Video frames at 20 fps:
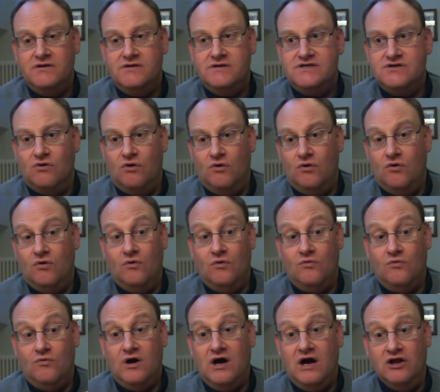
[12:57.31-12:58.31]

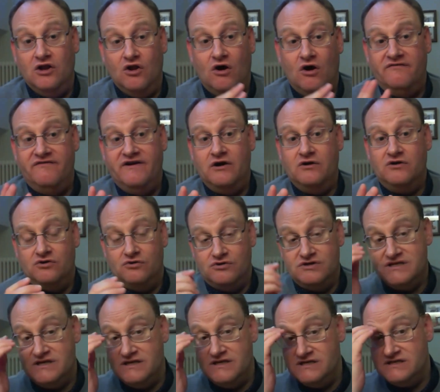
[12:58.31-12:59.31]
So a lot of our
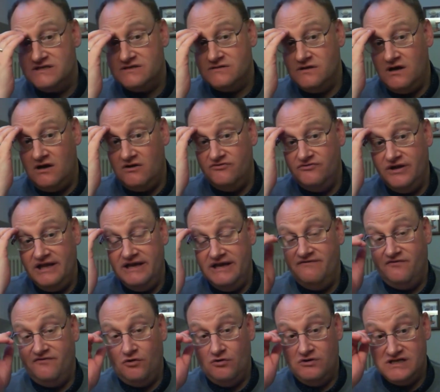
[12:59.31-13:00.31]
courses are really
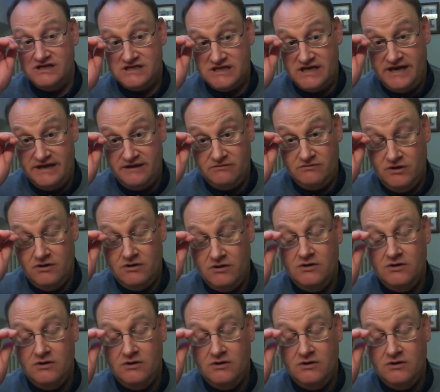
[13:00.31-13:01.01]
focusing